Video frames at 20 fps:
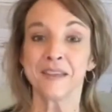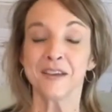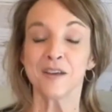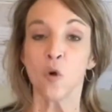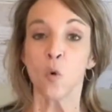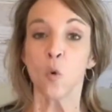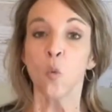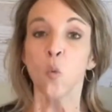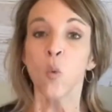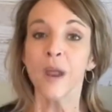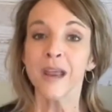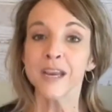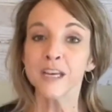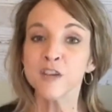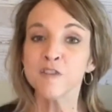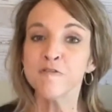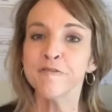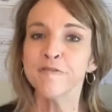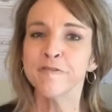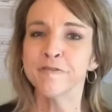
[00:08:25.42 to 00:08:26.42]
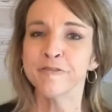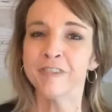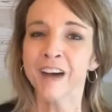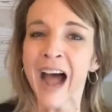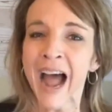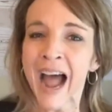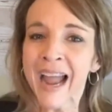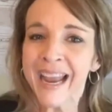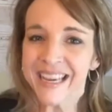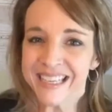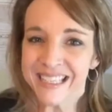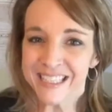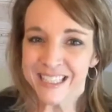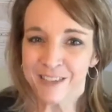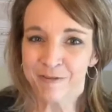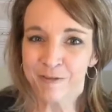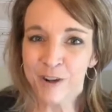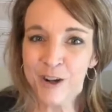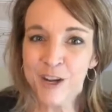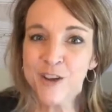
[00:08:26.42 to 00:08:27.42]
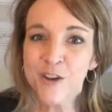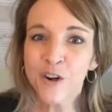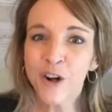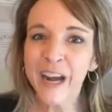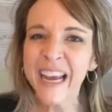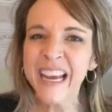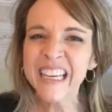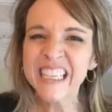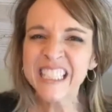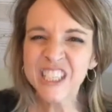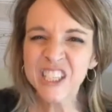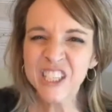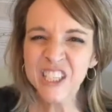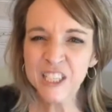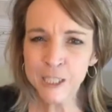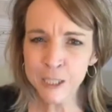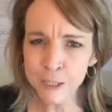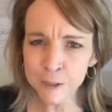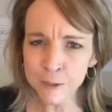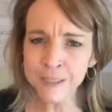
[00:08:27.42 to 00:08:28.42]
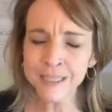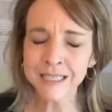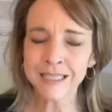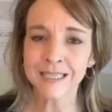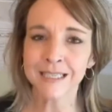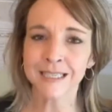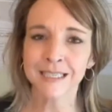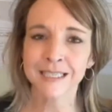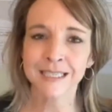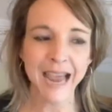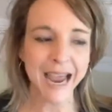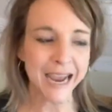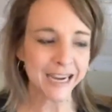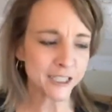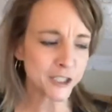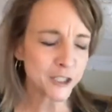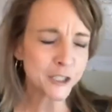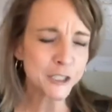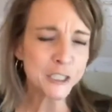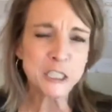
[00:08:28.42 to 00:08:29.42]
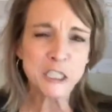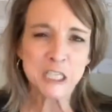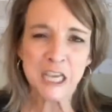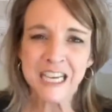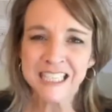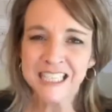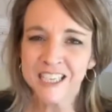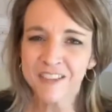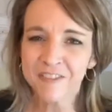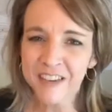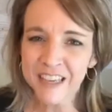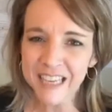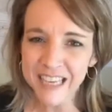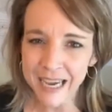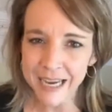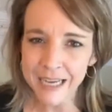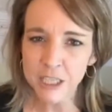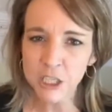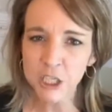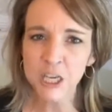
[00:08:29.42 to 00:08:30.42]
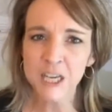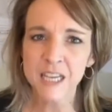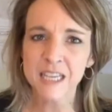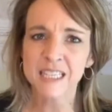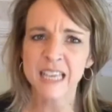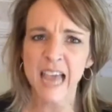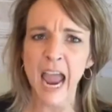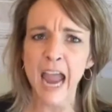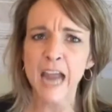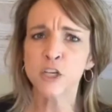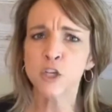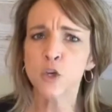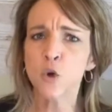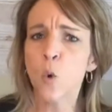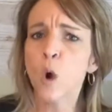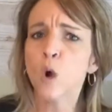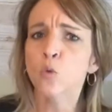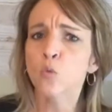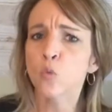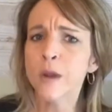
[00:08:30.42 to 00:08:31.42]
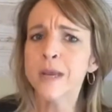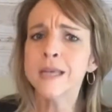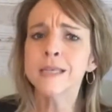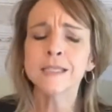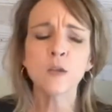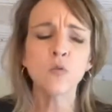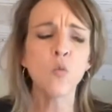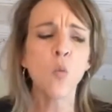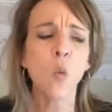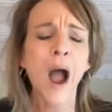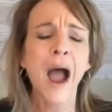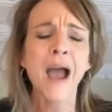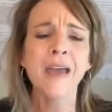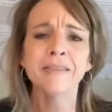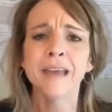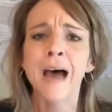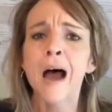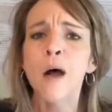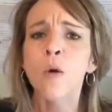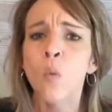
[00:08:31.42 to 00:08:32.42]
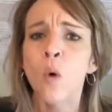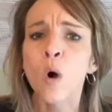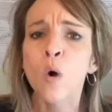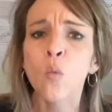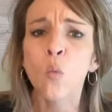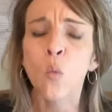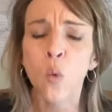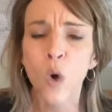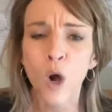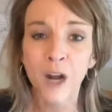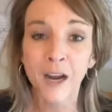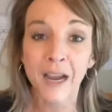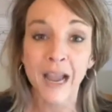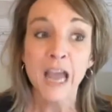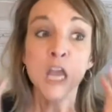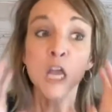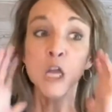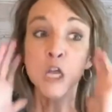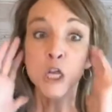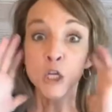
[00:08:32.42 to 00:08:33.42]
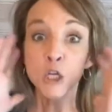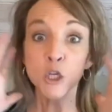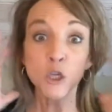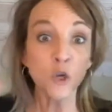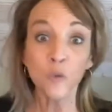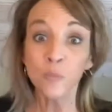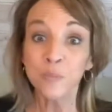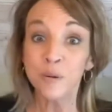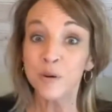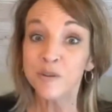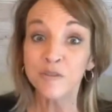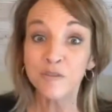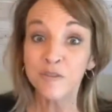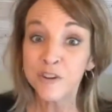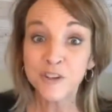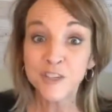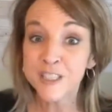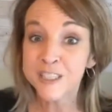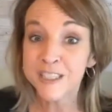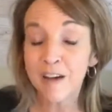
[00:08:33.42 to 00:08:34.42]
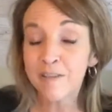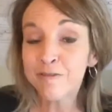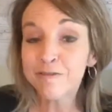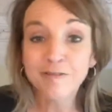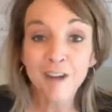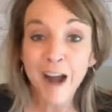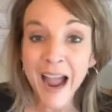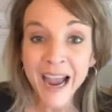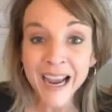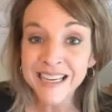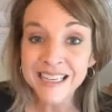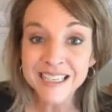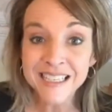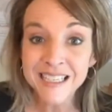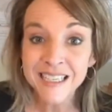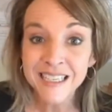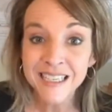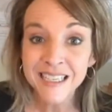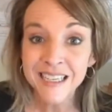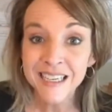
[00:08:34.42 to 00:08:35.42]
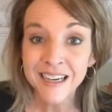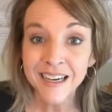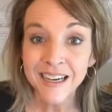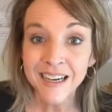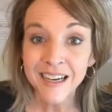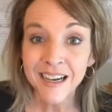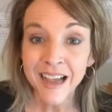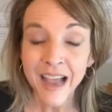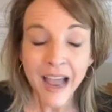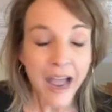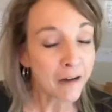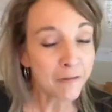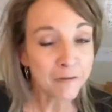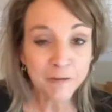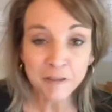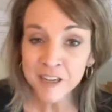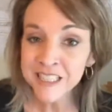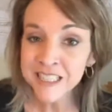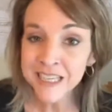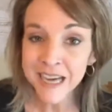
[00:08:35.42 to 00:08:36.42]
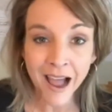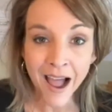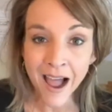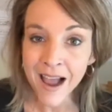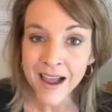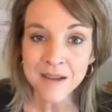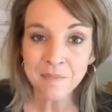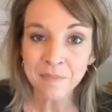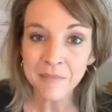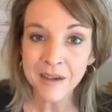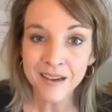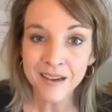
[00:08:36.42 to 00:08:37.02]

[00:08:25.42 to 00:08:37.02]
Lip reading: When you fight for your excuses and your justifications and your reason why that won't work, you prove yourself right every time.